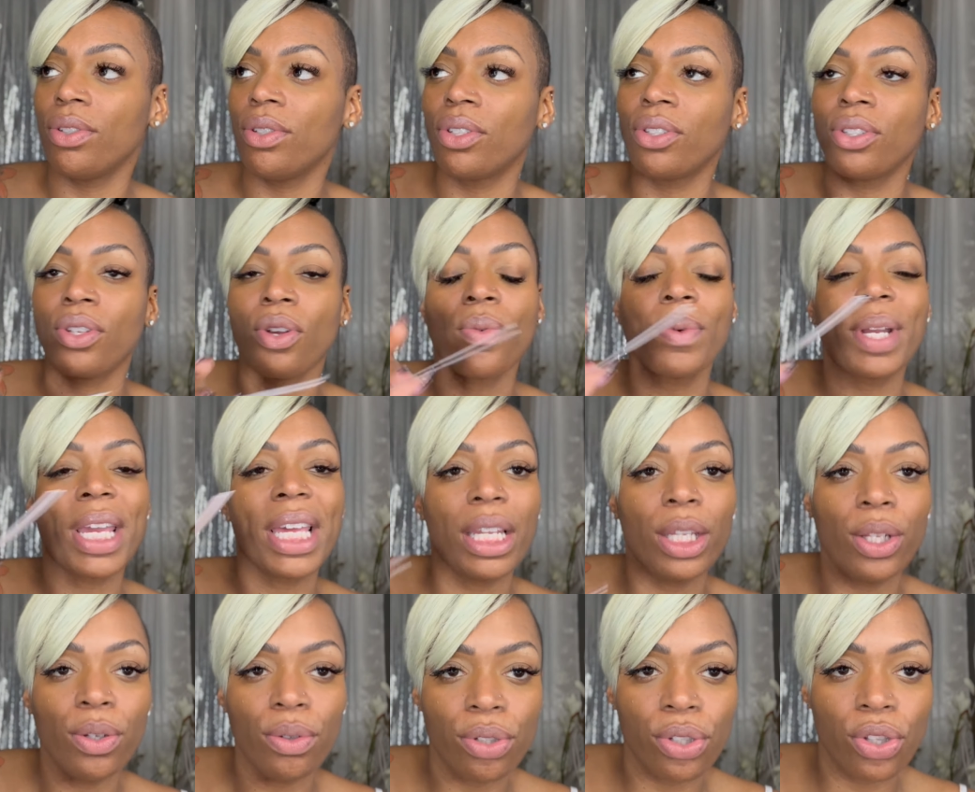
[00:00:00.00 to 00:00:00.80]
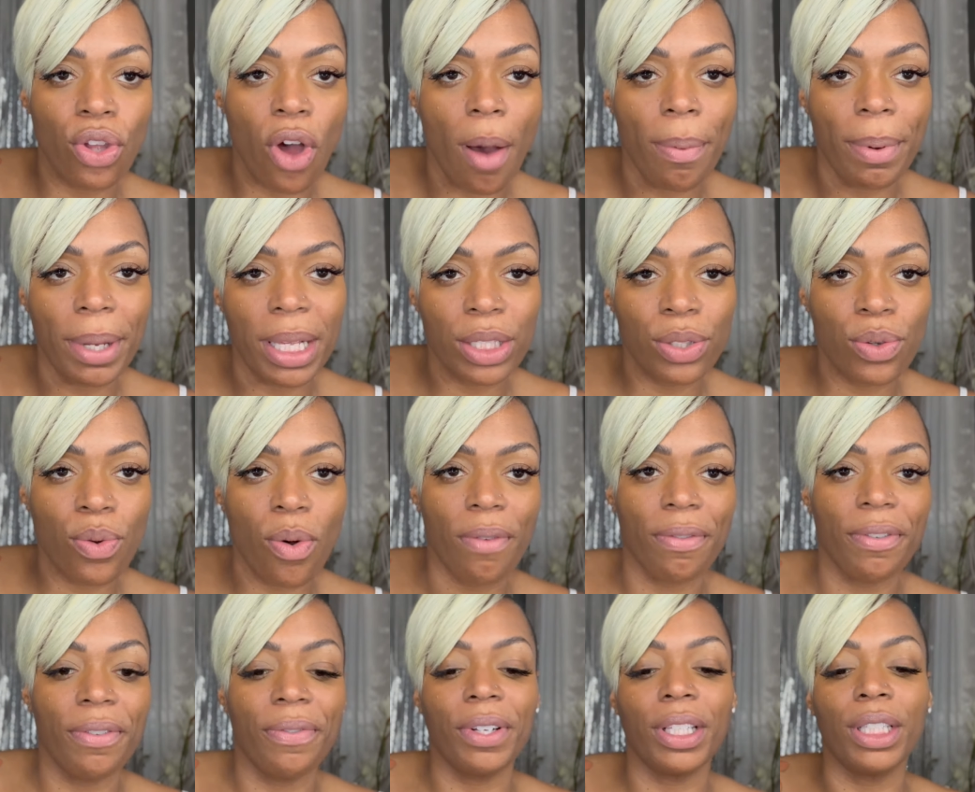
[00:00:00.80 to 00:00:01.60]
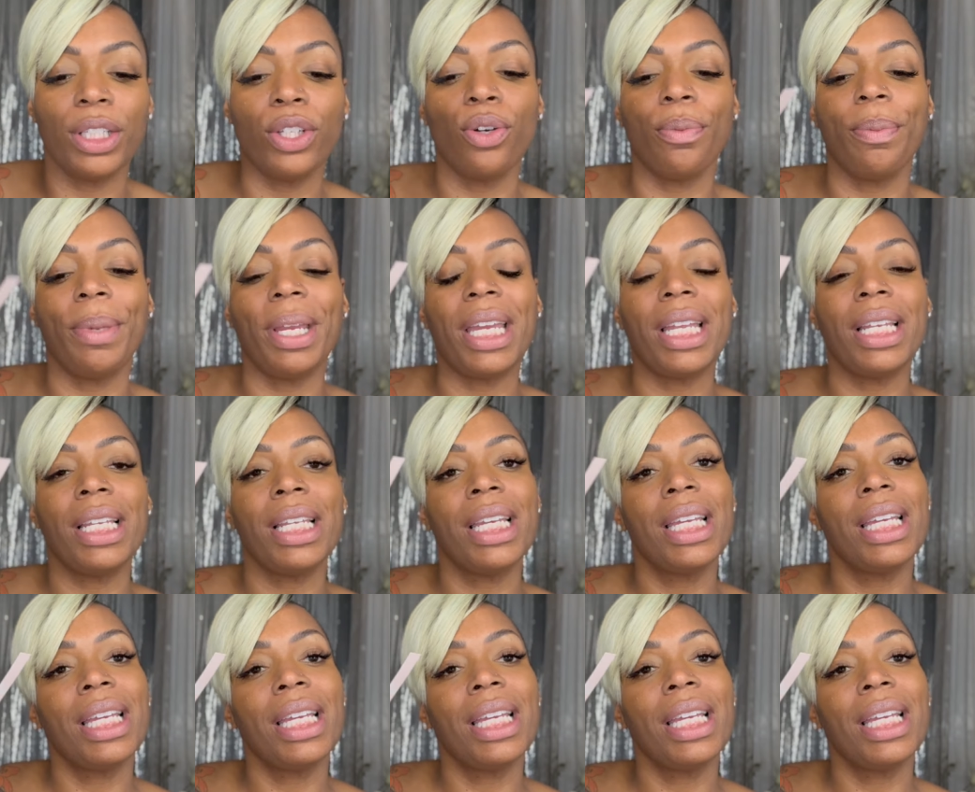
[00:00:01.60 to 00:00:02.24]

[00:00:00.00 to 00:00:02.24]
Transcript: don't get a little Starbucks coffee for a little bit.